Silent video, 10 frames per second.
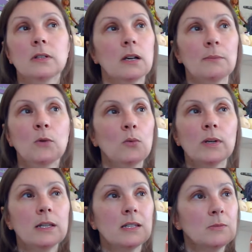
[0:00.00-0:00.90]
I'm not
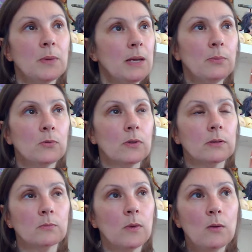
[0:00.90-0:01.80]
one of these people
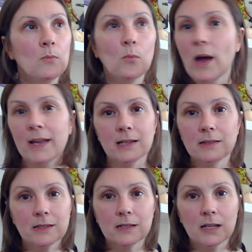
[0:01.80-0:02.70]
that won't
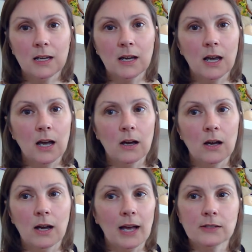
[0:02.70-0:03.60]
wait,
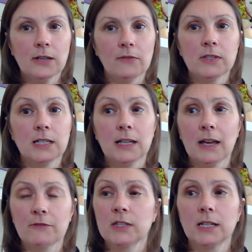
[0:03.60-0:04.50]
has to have
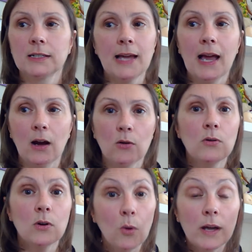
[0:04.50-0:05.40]
everything now.
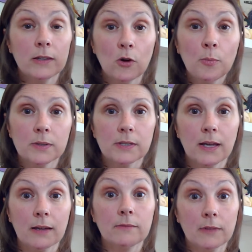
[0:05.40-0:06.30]
Quite the
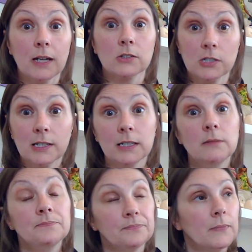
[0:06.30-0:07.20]
opposite,
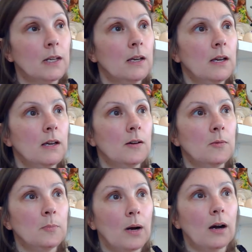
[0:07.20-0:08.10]
actually.
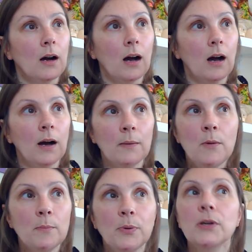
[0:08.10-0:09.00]
But I
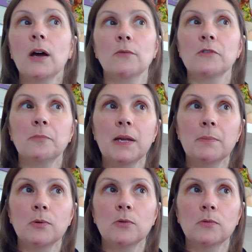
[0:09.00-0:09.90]
won't put up with
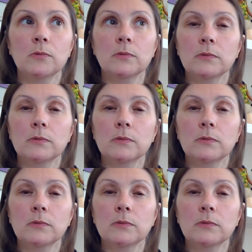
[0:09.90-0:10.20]
people